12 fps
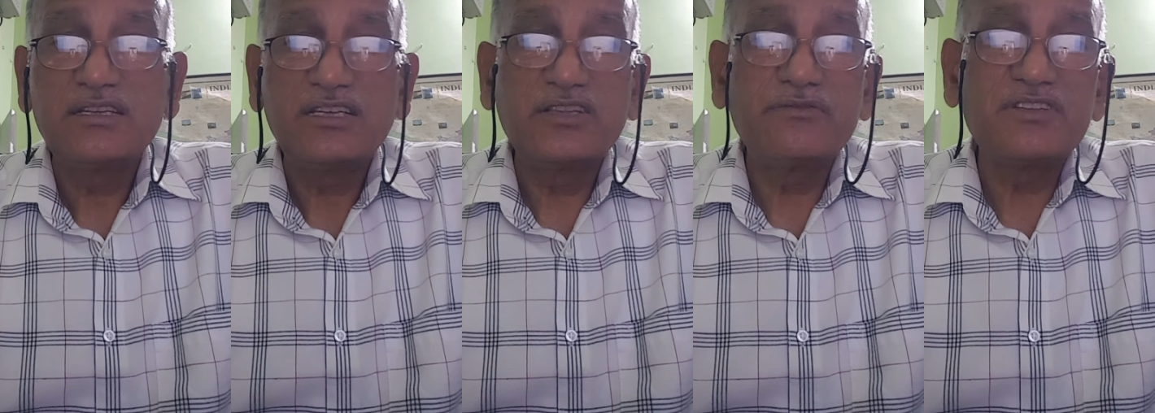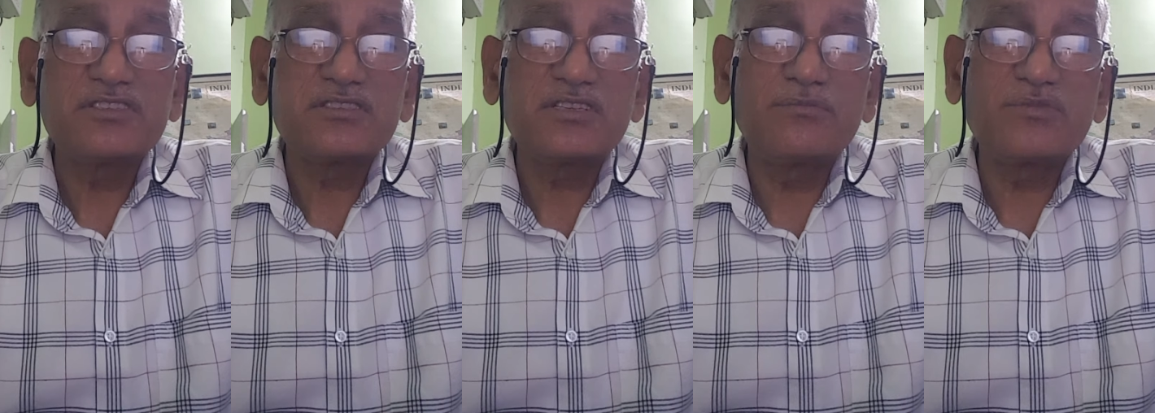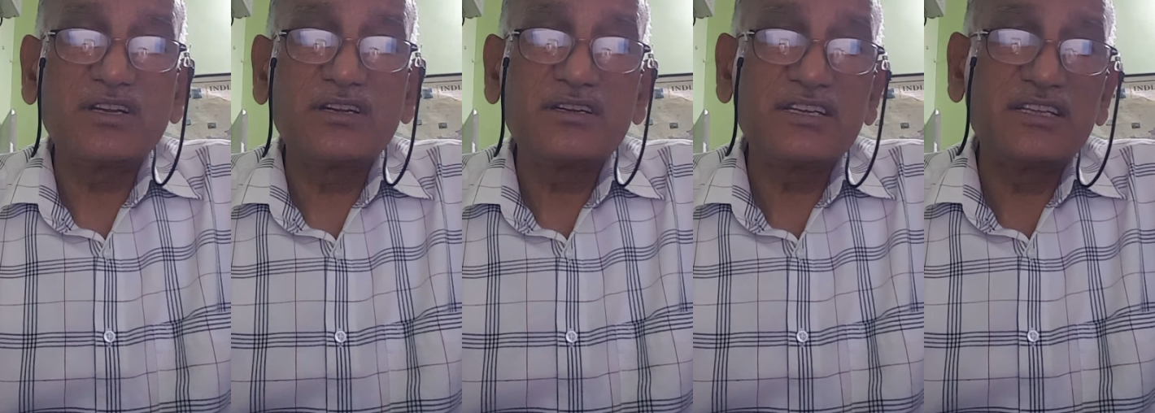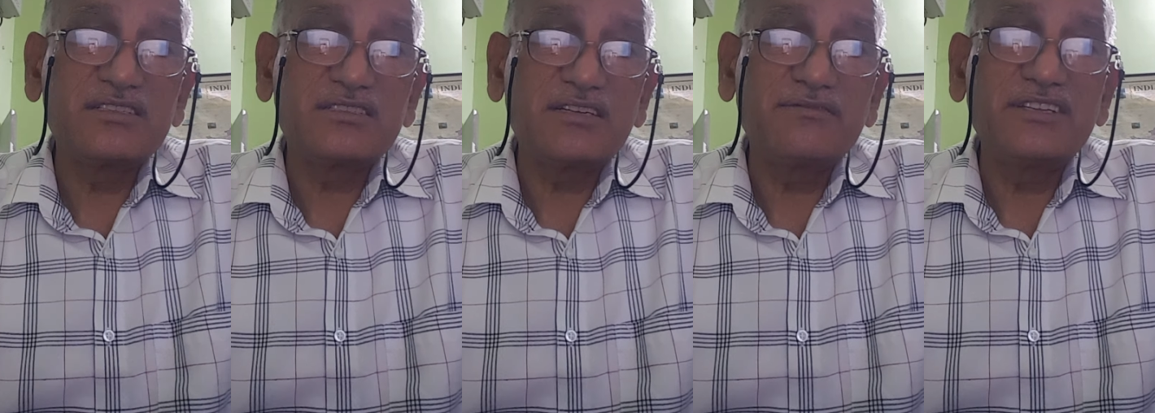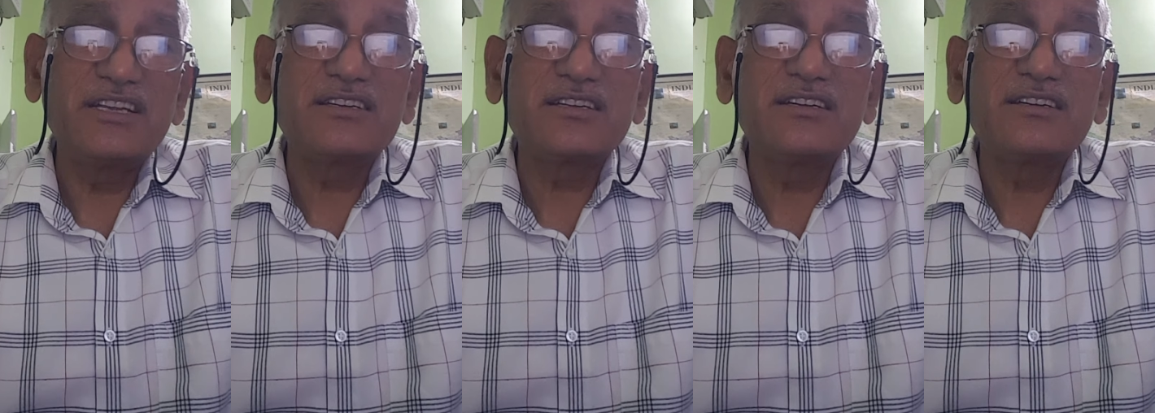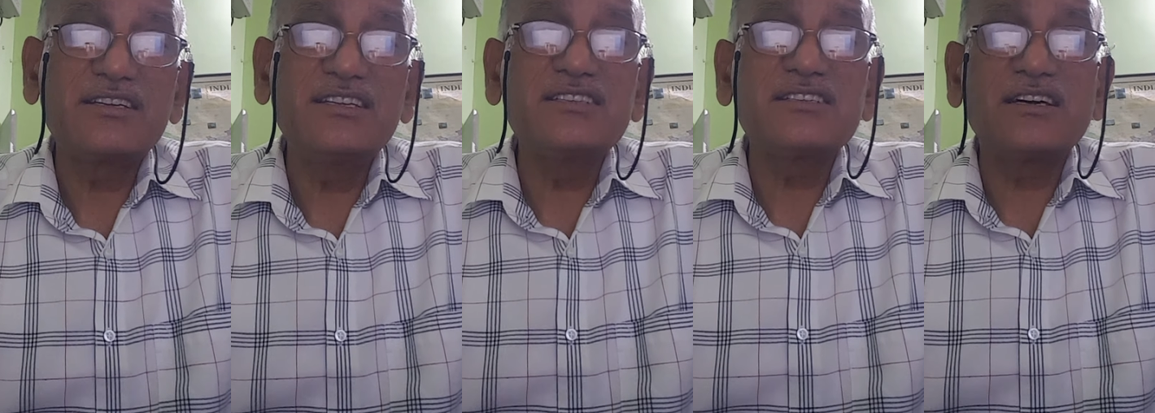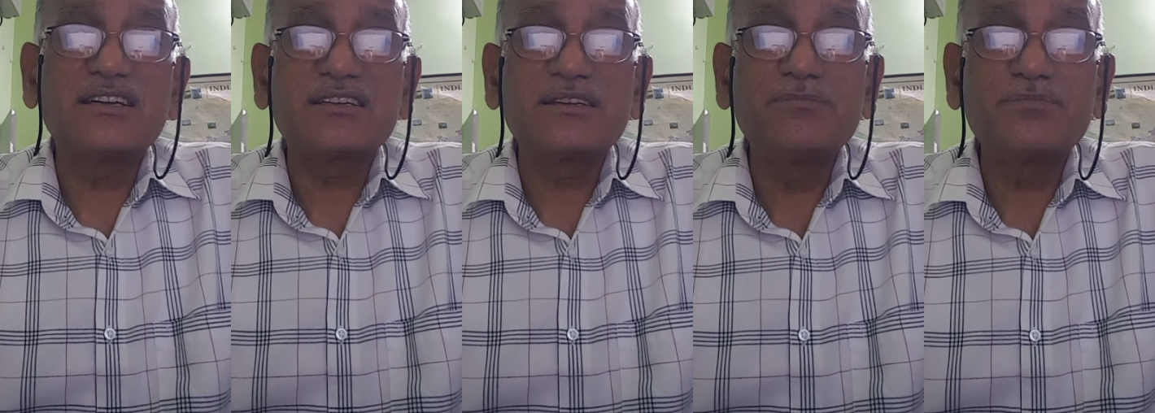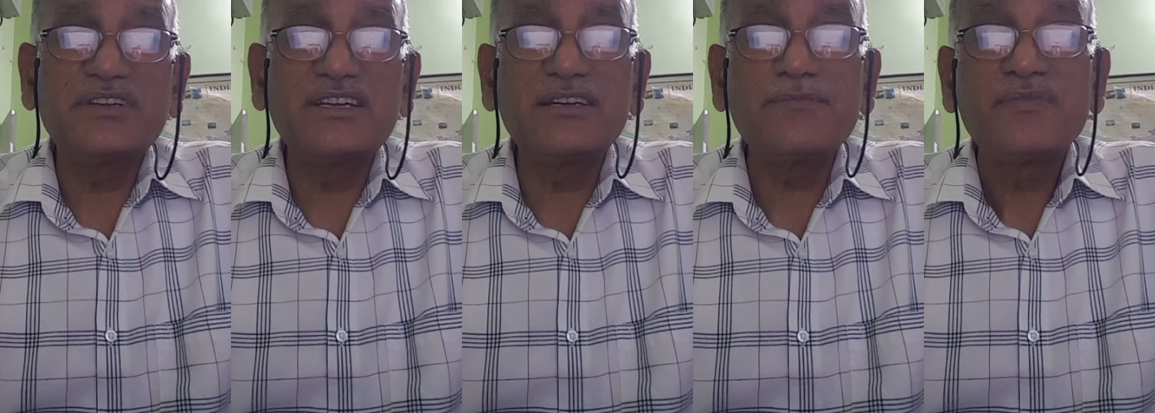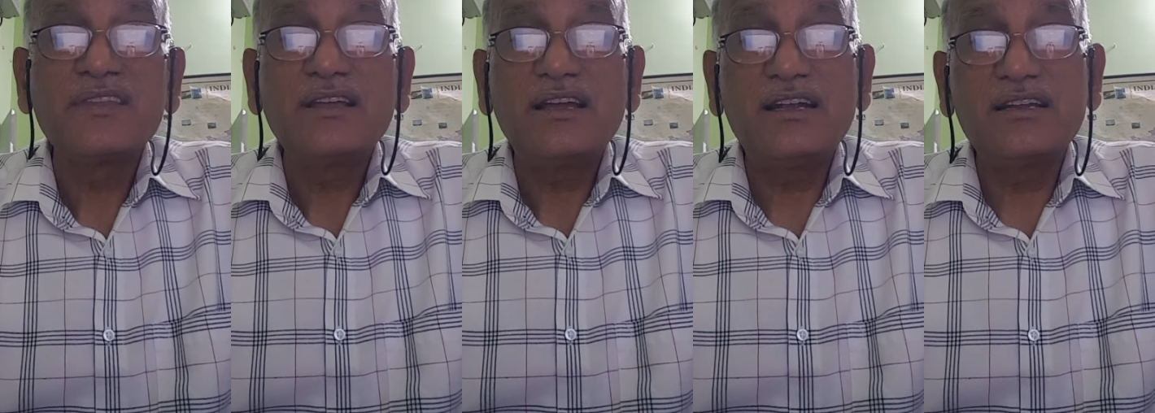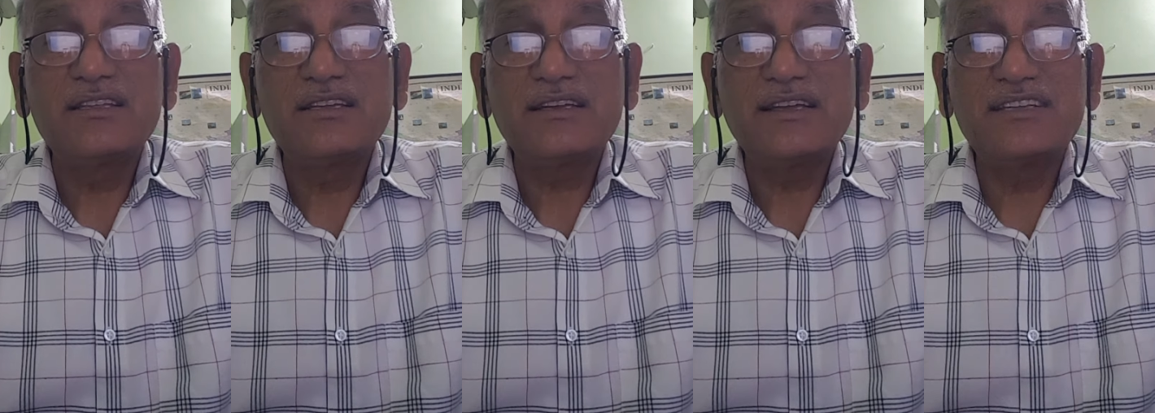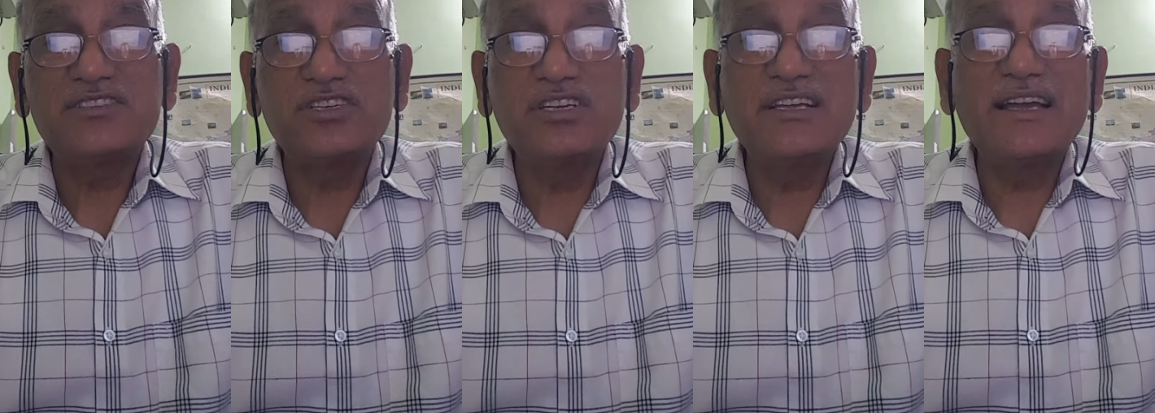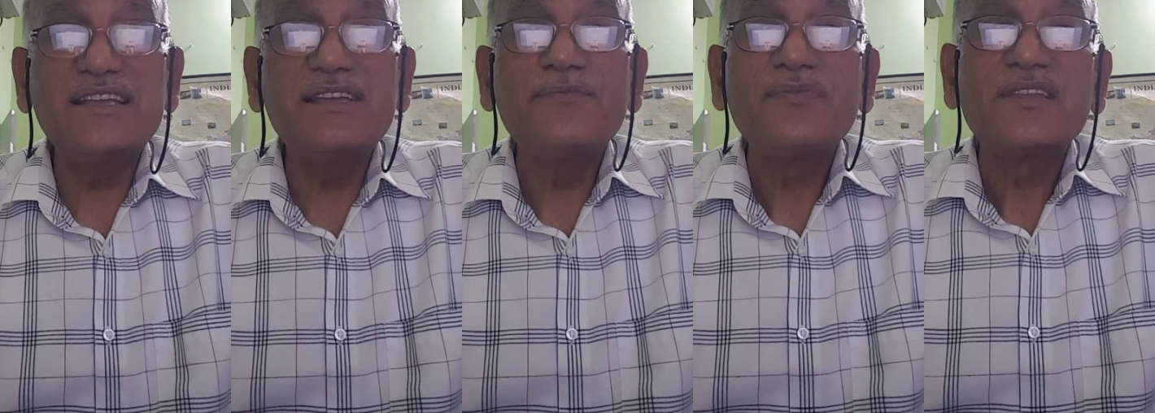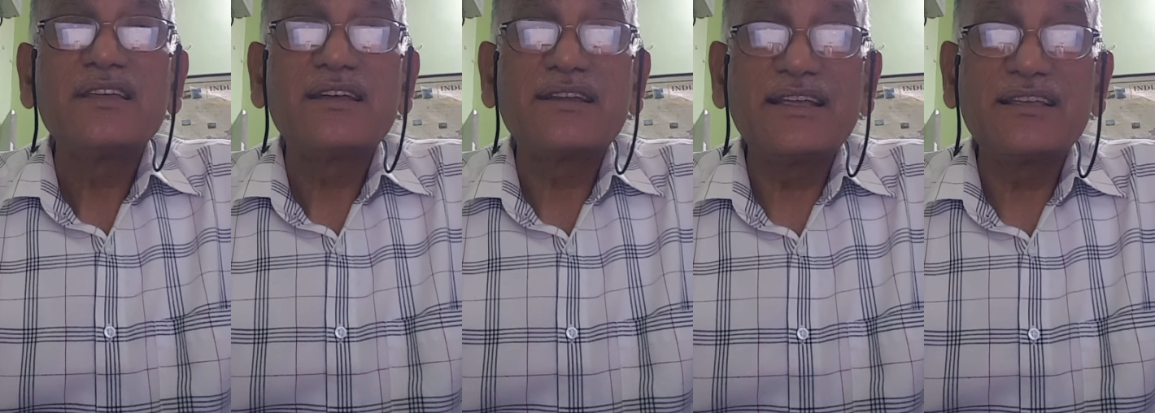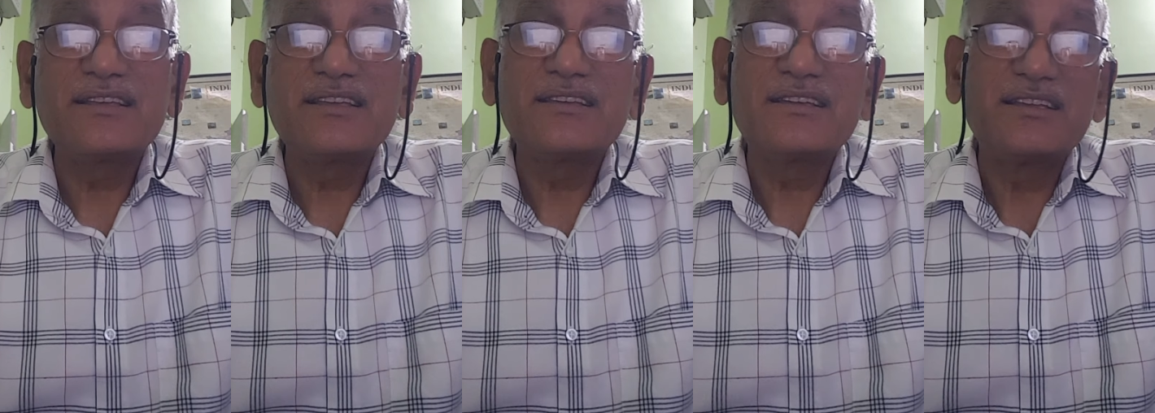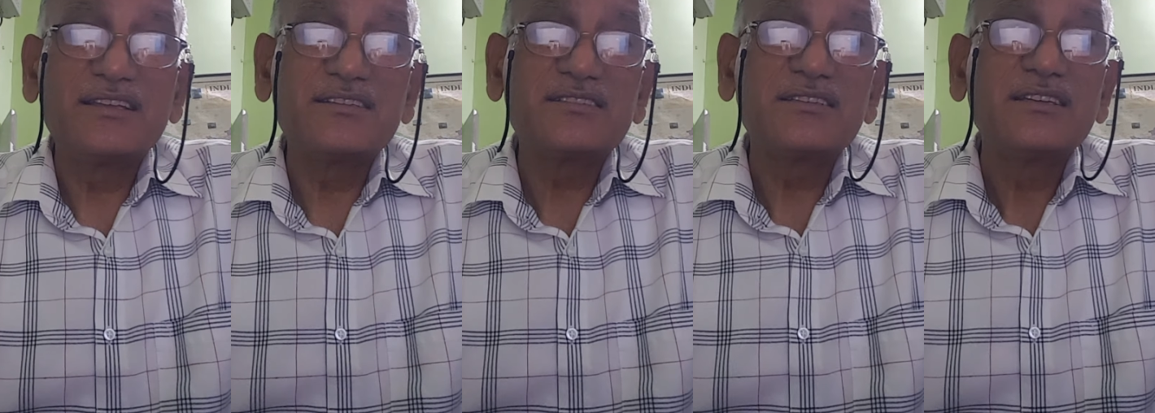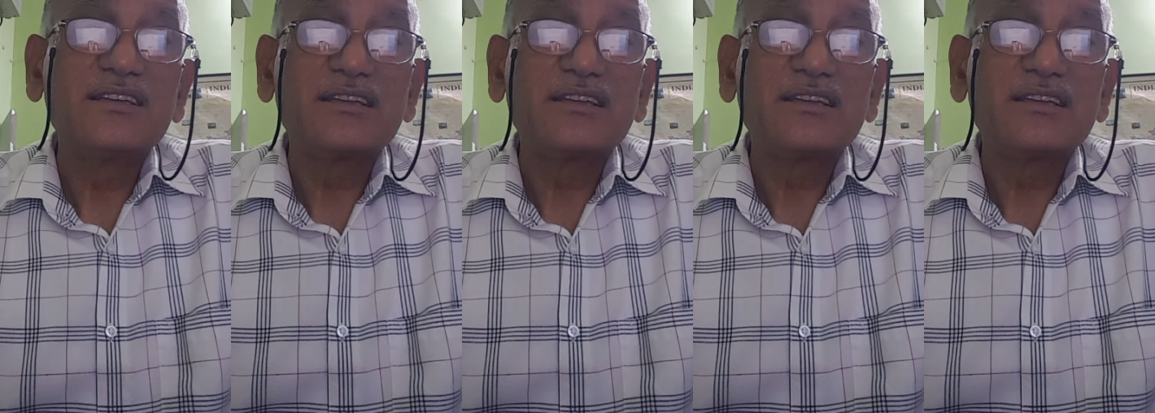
in which some countries 7 8 countries are compared and their HDI ranking is